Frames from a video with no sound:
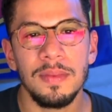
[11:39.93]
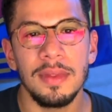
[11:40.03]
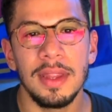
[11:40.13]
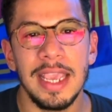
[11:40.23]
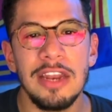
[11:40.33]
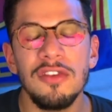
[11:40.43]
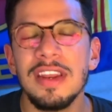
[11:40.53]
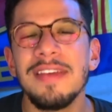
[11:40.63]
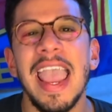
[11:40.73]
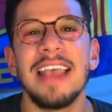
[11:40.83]
He doesn't
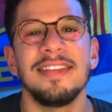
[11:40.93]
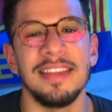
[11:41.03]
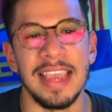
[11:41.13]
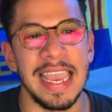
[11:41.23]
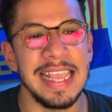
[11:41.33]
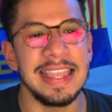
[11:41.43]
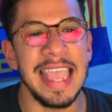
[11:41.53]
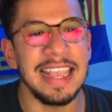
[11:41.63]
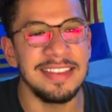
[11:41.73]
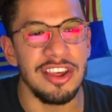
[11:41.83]
even hesitate. He
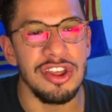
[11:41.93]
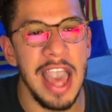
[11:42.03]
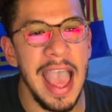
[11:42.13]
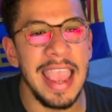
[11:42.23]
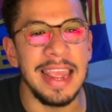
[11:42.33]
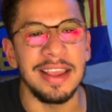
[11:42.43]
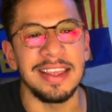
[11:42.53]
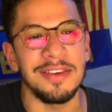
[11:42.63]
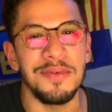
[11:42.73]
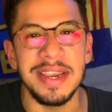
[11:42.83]
takes the shot and
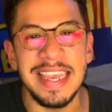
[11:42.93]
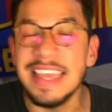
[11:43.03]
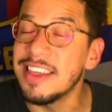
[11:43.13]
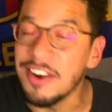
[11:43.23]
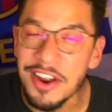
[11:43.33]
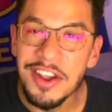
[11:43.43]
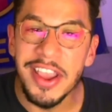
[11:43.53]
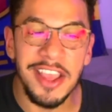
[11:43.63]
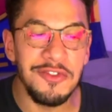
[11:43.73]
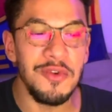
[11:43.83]
with either
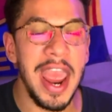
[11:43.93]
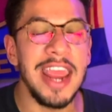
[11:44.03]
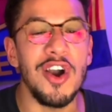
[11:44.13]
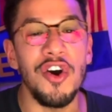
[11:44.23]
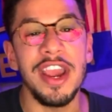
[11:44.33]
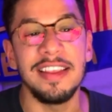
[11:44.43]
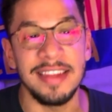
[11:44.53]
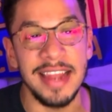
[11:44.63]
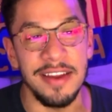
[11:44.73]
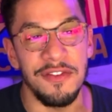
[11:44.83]
his right or his
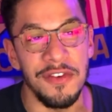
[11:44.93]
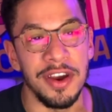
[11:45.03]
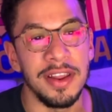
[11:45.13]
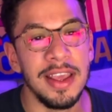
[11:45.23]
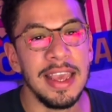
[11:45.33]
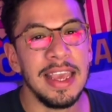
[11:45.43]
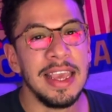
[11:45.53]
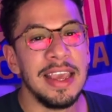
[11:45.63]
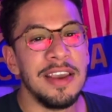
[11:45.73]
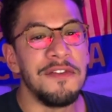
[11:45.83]
left foot.
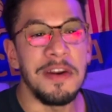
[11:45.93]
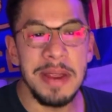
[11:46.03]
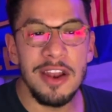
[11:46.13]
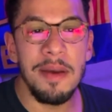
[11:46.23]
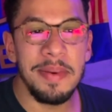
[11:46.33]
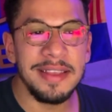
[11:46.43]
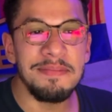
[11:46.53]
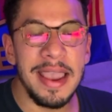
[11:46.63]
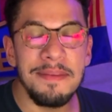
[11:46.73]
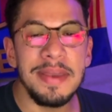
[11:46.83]
Fermin Lopez
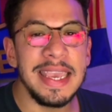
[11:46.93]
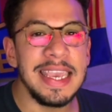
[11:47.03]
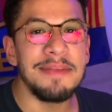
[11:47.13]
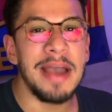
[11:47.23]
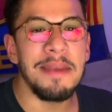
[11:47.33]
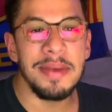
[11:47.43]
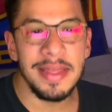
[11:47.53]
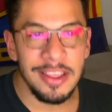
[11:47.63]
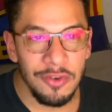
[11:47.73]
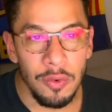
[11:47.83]
might be
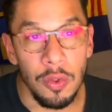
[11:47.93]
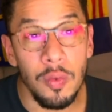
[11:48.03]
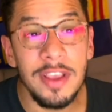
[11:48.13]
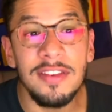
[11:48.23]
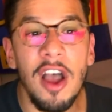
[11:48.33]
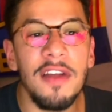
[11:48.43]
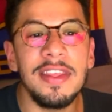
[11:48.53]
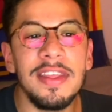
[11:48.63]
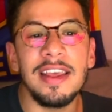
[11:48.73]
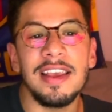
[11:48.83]
the truth. We saw
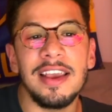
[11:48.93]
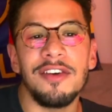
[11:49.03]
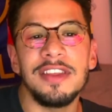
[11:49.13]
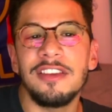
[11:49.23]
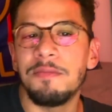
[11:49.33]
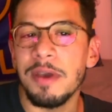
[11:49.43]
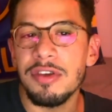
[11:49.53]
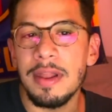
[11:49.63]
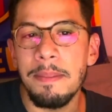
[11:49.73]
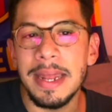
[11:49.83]
this
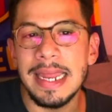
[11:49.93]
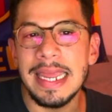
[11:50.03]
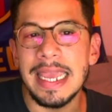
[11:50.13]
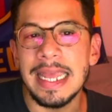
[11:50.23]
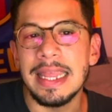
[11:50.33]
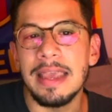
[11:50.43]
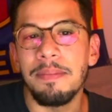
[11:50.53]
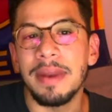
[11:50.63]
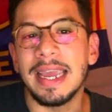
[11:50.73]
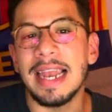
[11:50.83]
special ability in the
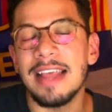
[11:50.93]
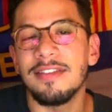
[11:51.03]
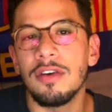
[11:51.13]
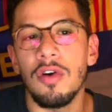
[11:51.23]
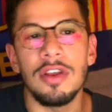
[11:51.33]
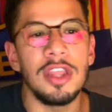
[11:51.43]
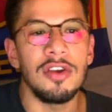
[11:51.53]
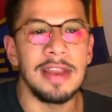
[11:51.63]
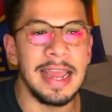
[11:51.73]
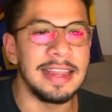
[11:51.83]
Pre-Clásico in the
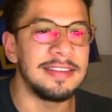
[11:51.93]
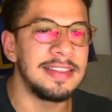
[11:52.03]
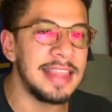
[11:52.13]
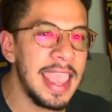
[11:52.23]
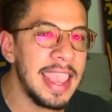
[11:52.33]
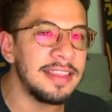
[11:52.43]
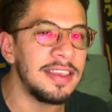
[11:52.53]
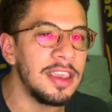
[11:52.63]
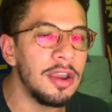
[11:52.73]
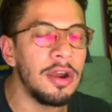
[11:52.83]
United States
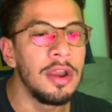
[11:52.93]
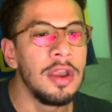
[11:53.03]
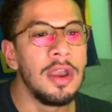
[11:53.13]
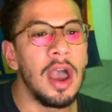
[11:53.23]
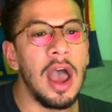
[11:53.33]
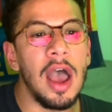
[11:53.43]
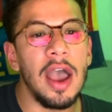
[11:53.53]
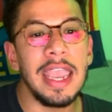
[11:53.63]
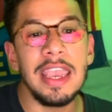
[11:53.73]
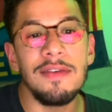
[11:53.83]
here,
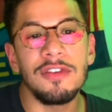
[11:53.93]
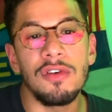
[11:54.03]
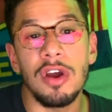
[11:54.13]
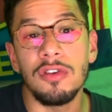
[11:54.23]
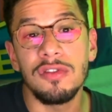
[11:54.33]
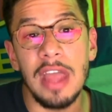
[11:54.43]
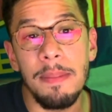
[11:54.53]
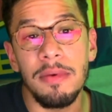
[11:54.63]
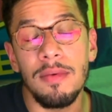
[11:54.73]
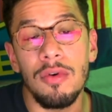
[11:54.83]
and he even scored an
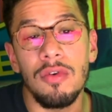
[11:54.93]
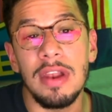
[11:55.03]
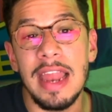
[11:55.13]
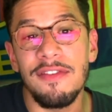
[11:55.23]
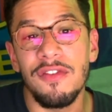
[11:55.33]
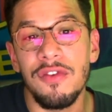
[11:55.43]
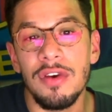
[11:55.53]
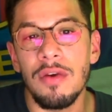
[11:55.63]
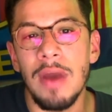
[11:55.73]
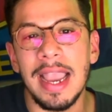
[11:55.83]
unstoppable
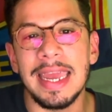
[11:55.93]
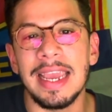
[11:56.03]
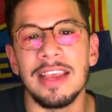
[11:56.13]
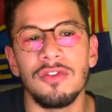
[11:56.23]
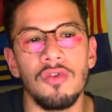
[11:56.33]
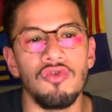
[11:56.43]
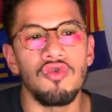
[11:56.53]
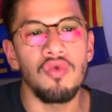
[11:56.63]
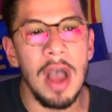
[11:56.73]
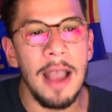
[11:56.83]
left-footed rocket against
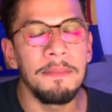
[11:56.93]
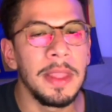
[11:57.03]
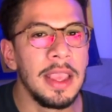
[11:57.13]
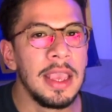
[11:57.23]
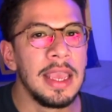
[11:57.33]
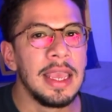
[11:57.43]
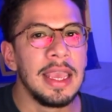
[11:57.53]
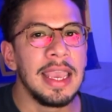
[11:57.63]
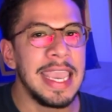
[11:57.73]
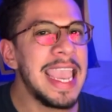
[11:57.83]
Courtois.
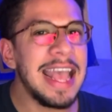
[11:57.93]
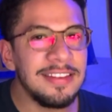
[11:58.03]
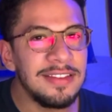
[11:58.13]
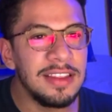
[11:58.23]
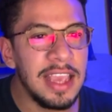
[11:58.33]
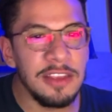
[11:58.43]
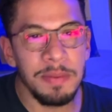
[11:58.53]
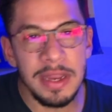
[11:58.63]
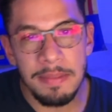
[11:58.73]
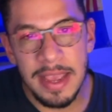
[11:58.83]
He's
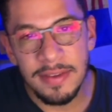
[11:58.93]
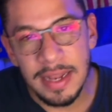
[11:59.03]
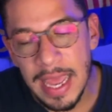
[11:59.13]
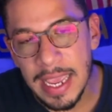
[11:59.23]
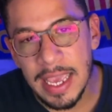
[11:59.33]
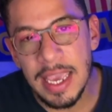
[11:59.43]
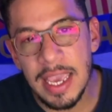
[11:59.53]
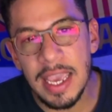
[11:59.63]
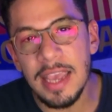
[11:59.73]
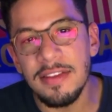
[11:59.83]
pretty amazing. Like
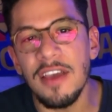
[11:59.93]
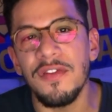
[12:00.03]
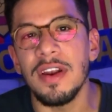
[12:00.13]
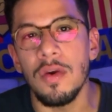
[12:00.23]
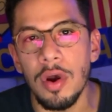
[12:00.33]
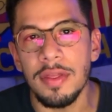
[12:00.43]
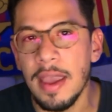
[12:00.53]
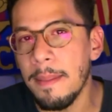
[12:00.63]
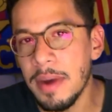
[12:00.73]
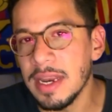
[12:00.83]
he's definitely worth
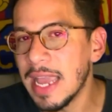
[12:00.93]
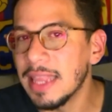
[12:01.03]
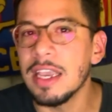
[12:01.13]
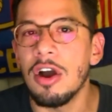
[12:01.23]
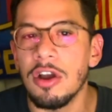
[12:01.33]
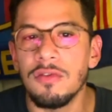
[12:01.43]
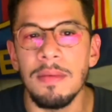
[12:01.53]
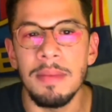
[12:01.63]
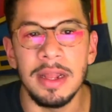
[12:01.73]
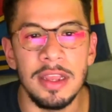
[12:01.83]
that money. I think
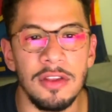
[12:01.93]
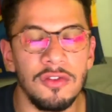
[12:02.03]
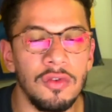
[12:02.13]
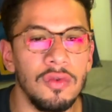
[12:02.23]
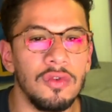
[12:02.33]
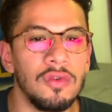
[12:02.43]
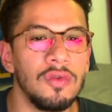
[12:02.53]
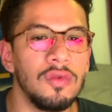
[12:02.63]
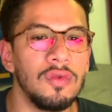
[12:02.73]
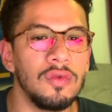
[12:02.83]
100 millions to
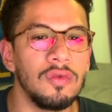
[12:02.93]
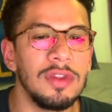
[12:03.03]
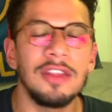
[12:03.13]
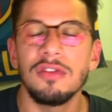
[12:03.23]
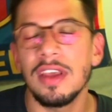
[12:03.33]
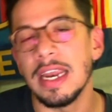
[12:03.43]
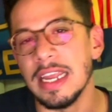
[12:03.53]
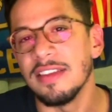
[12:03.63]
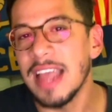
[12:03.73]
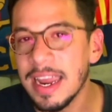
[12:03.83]
not to say the
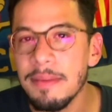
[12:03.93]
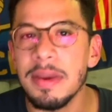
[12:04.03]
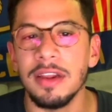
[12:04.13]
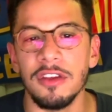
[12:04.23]
least, 90 millions.